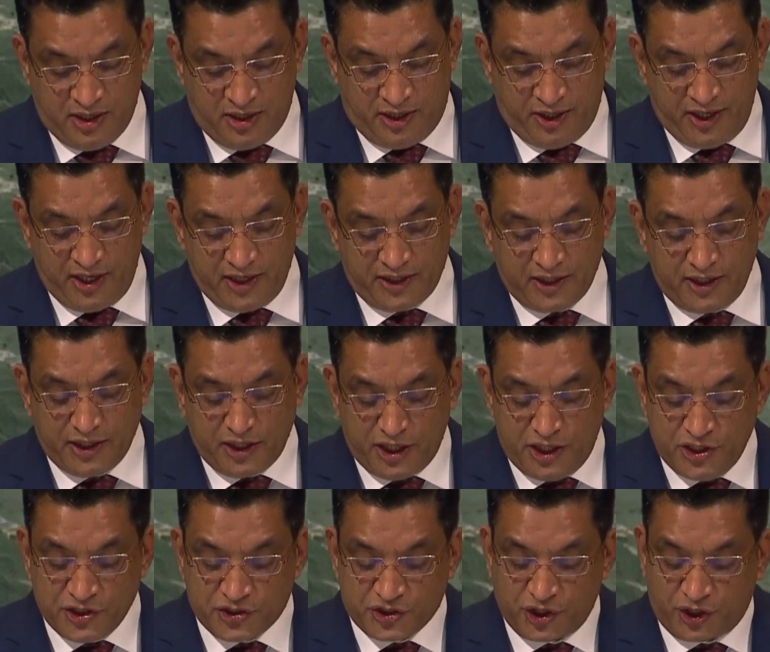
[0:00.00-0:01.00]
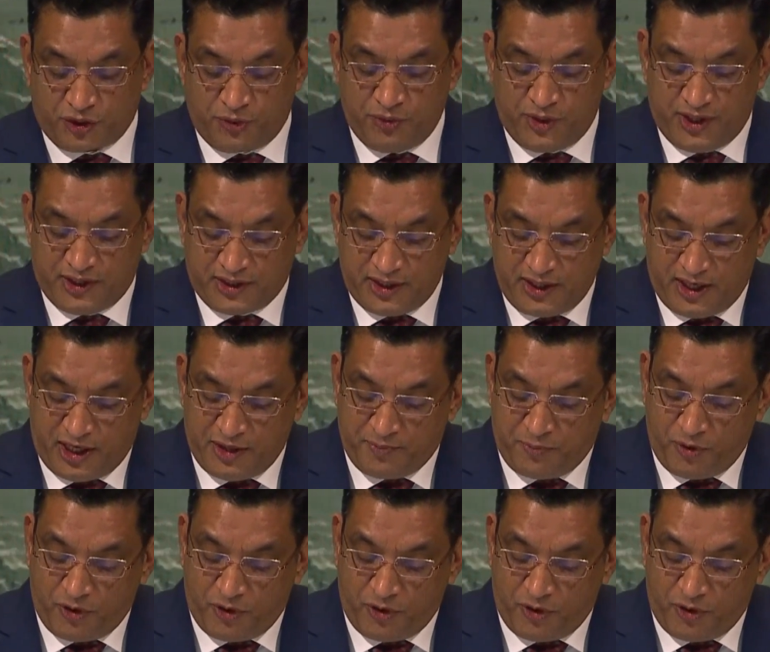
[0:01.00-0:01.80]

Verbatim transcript: creating insecurity and